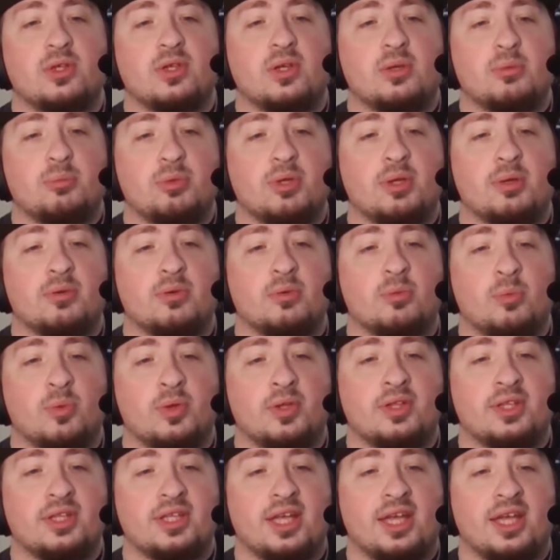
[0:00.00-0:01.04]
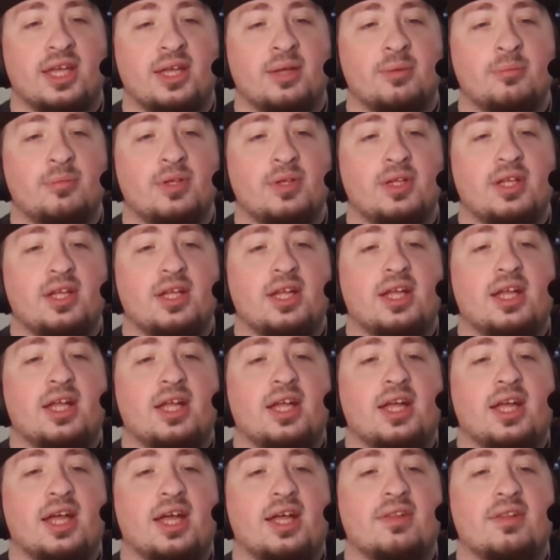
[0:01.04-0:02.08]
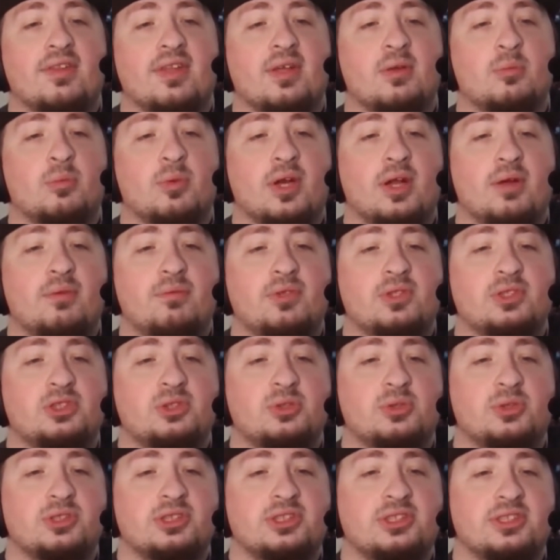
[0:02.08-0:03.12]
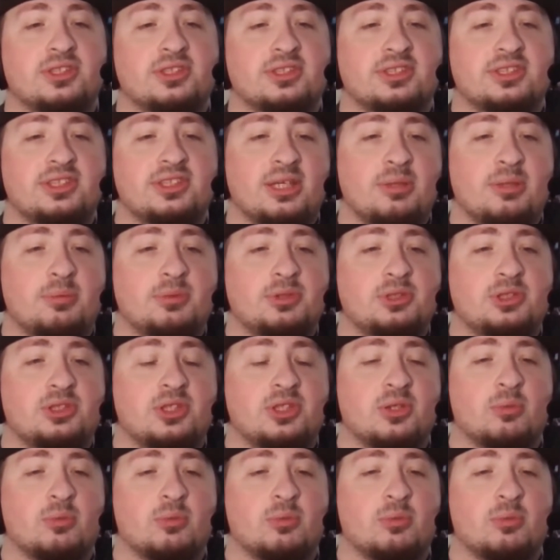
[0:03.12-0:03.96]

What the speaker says: be able to win the game. And then whenever a source deals damage to you,